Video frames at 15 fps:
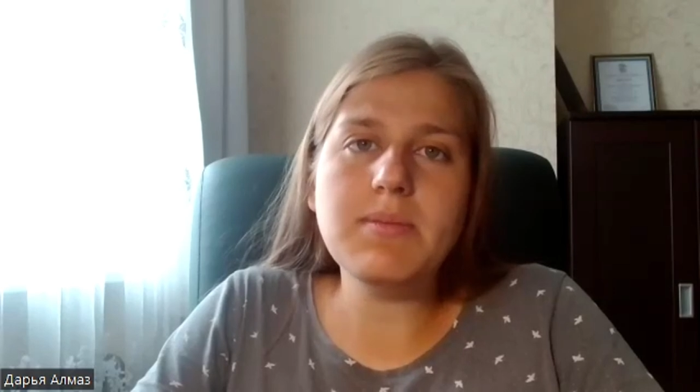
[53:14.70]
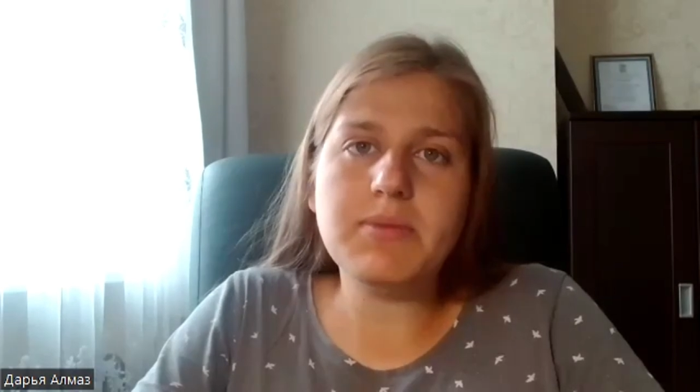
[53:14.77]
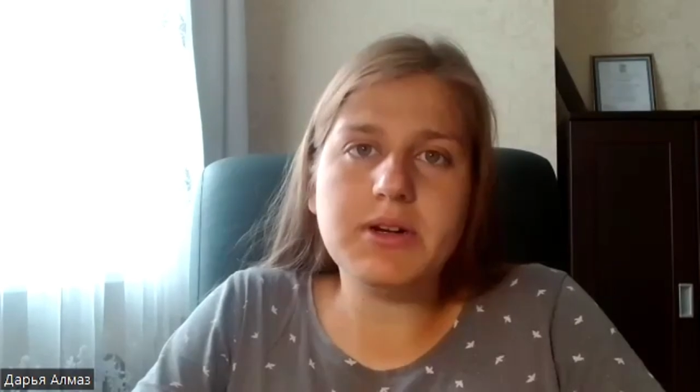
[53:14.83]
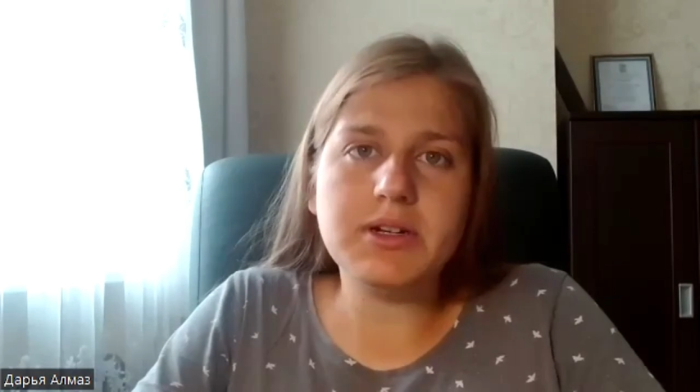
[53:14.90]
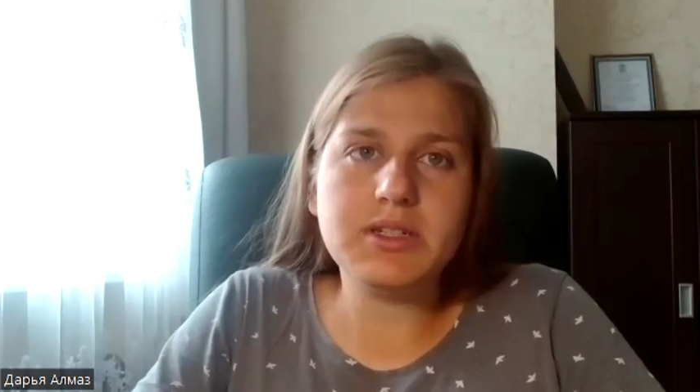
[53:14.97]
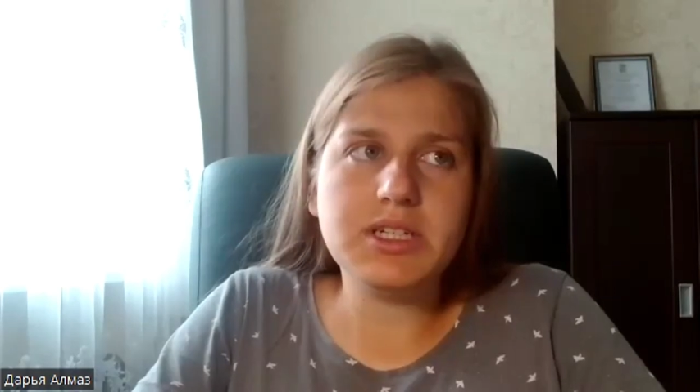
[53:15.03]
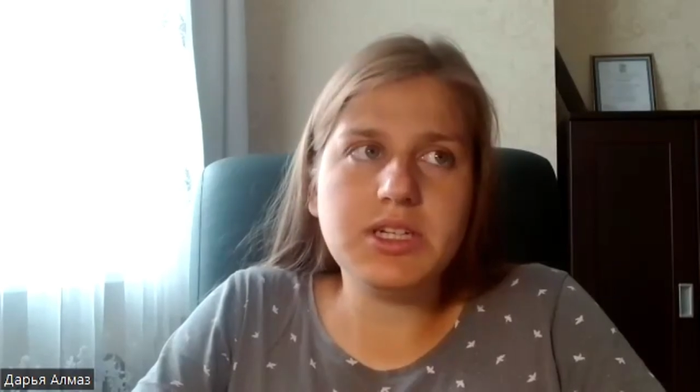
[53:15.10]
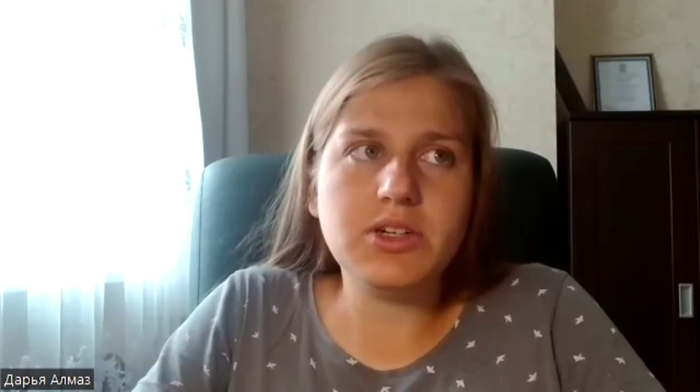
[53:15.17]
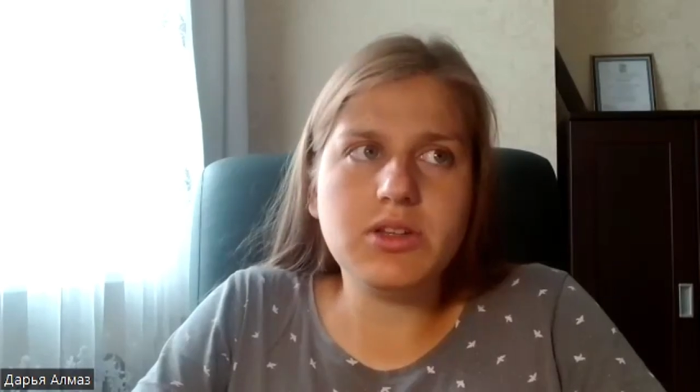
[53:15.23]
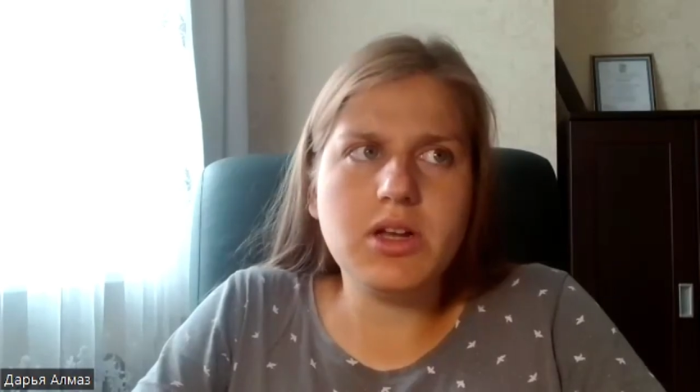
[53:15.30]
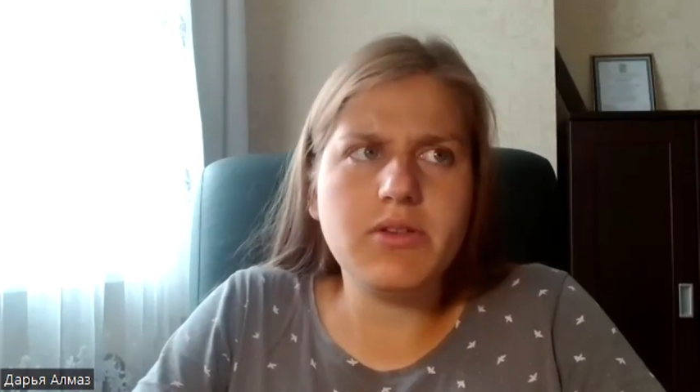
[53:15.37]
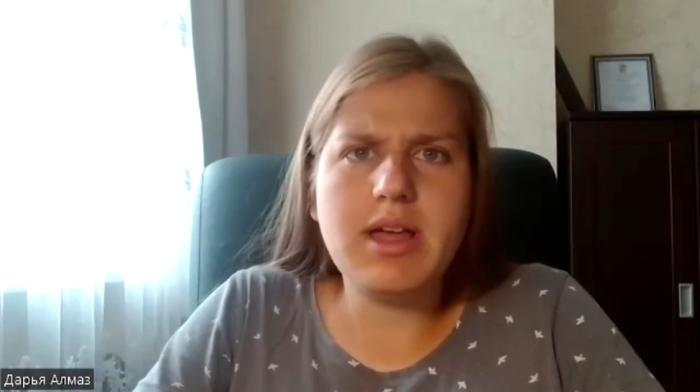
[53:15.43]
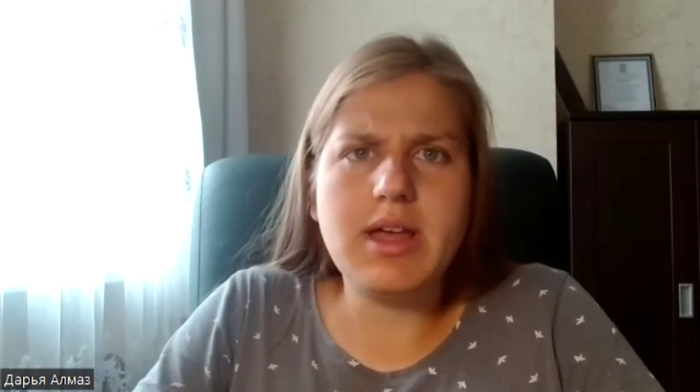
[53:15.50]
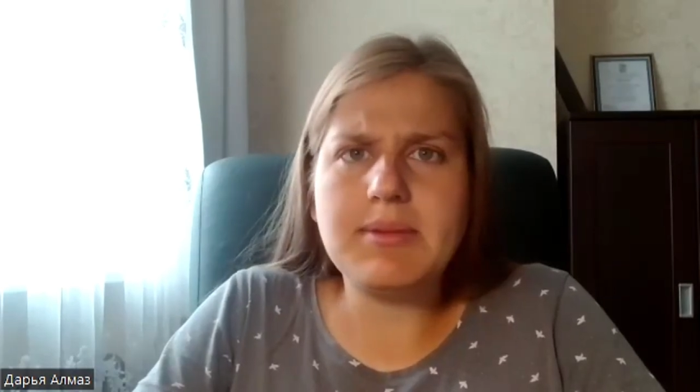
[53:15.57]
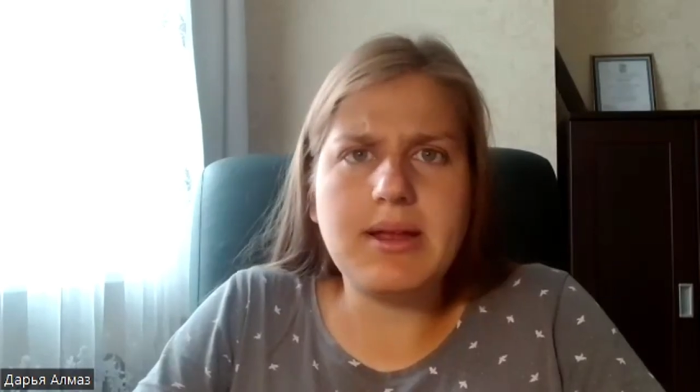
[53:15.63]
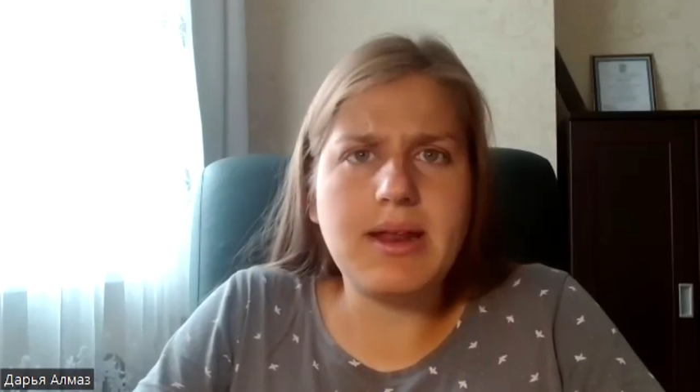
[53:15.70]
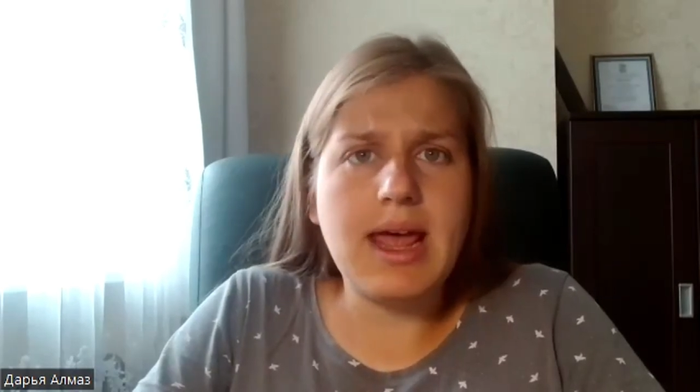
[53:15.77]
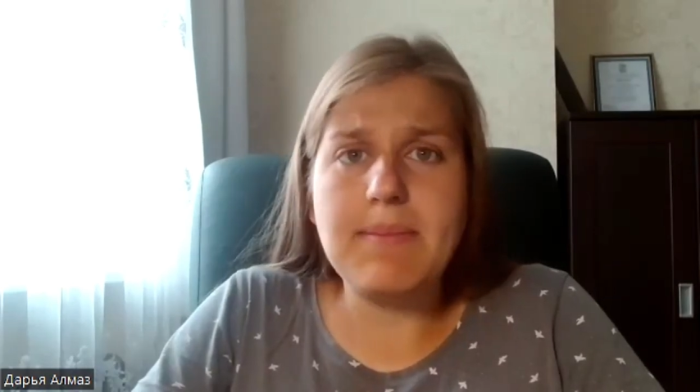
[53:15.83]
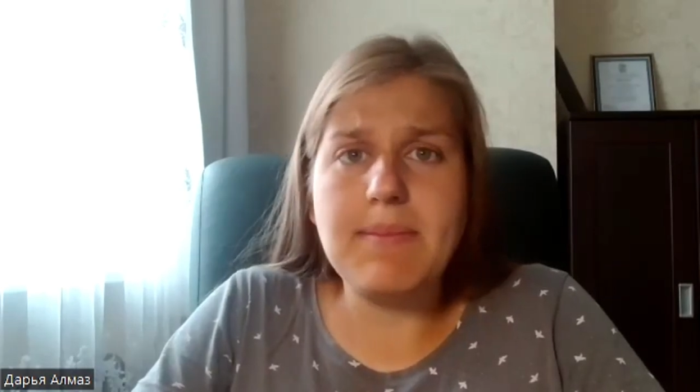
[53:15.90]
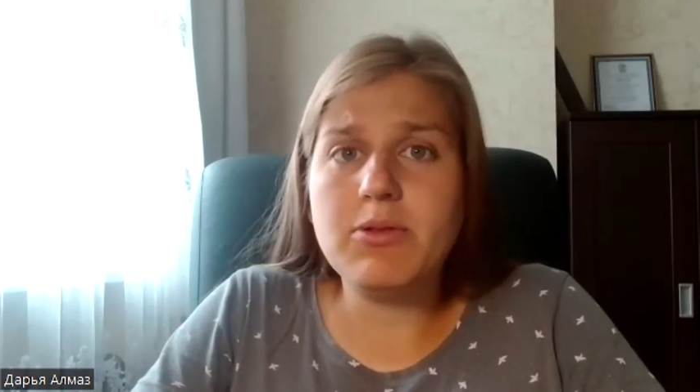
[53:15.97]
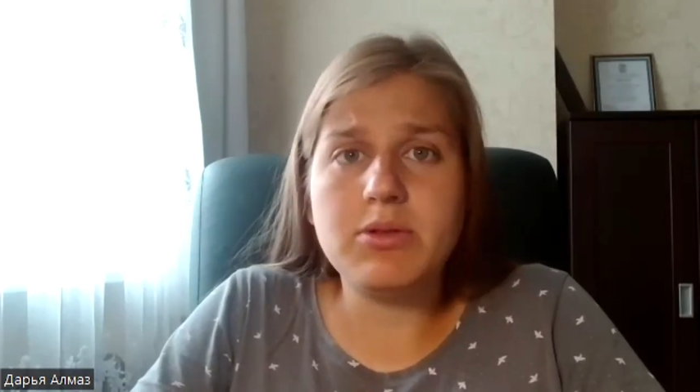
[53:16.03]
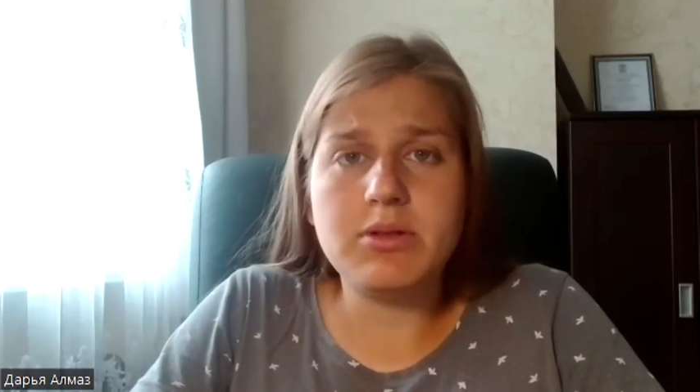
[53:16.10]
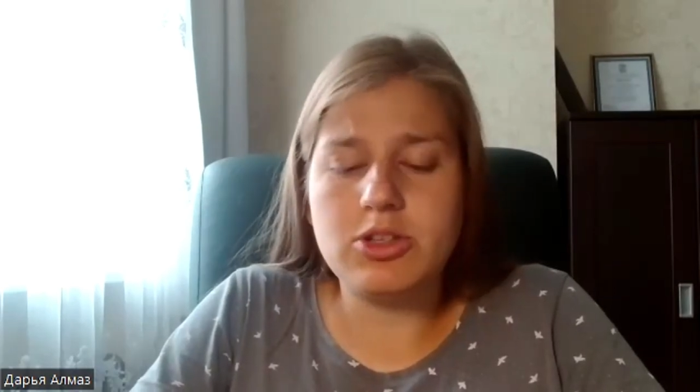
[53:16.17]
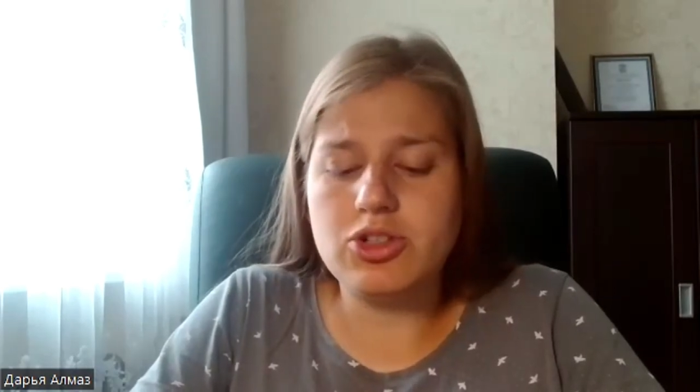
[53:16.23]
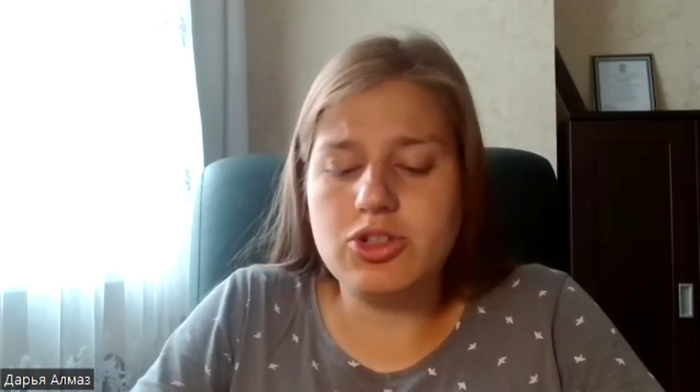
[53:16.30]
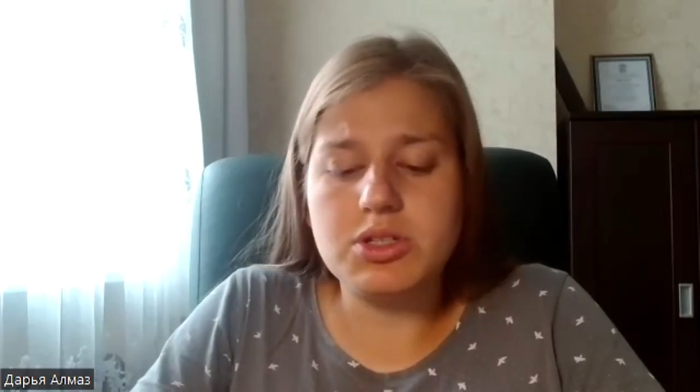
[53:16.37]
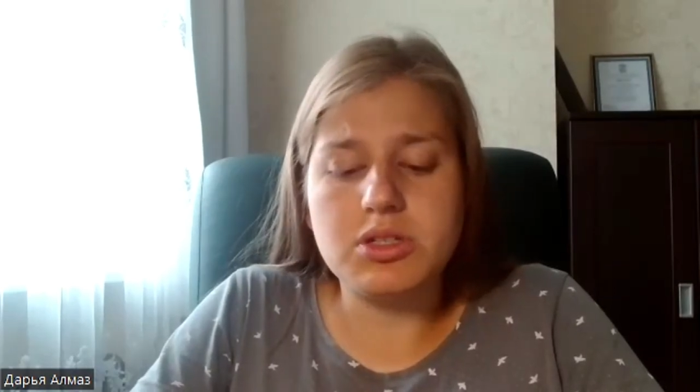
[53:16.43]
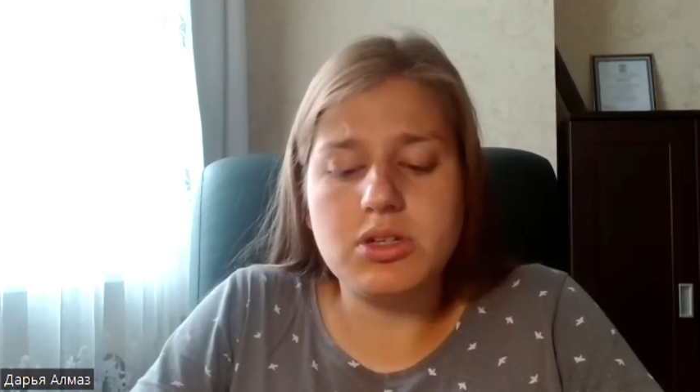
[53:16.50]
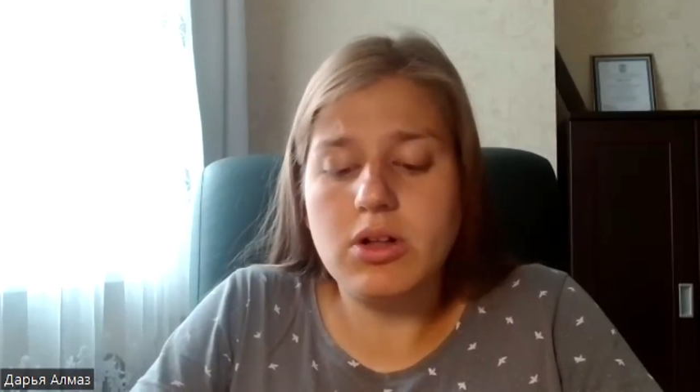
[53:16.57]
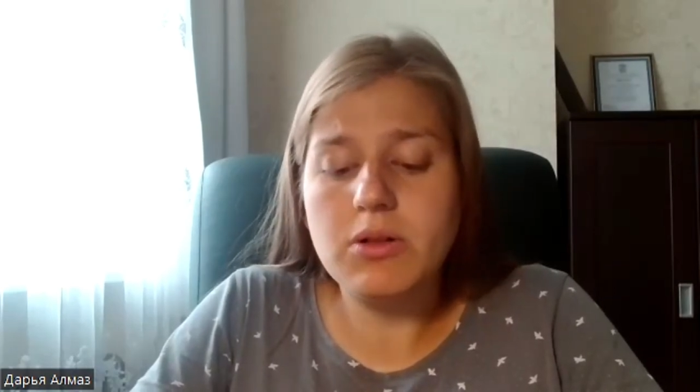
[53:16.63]
me particularly, I'm not happy with the
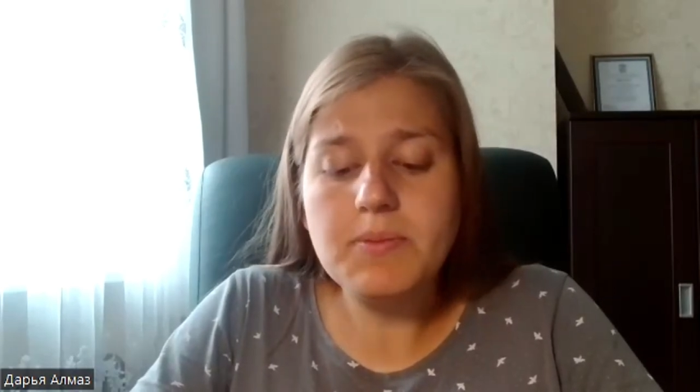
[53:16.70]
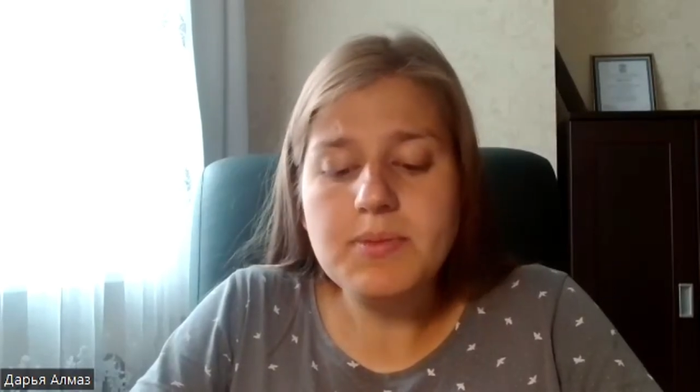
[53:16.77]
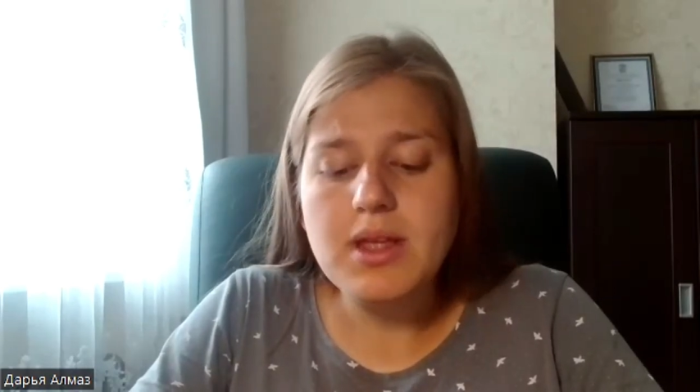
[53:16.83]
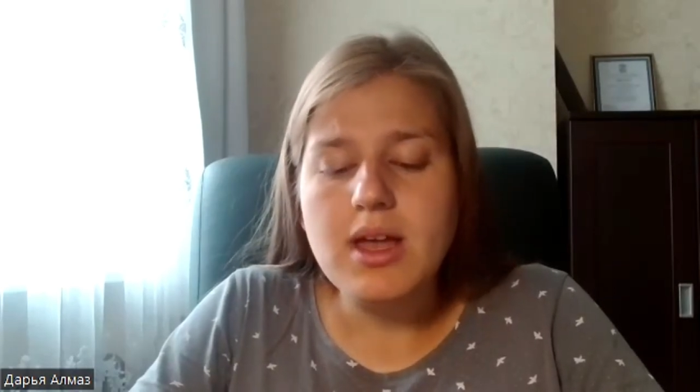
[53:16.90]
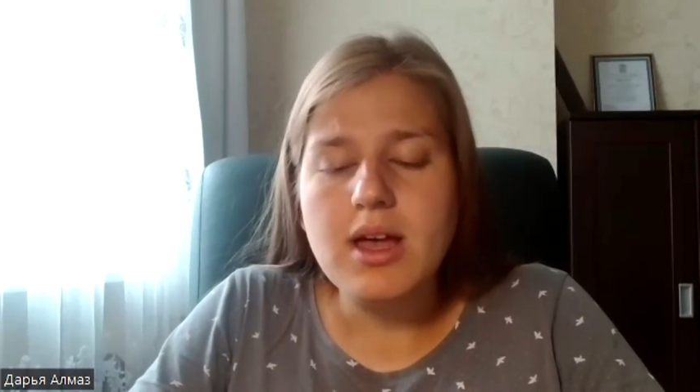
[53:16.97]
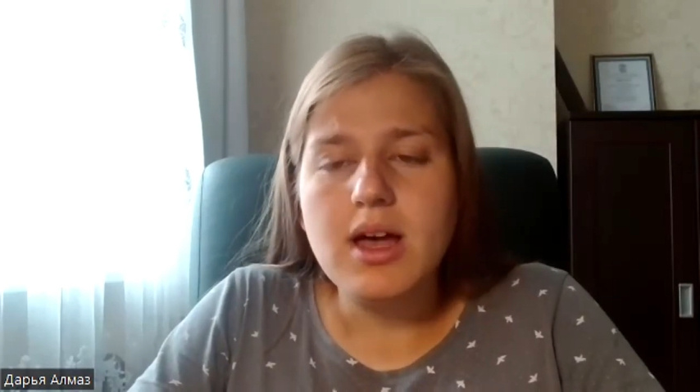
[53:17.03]
choice at all.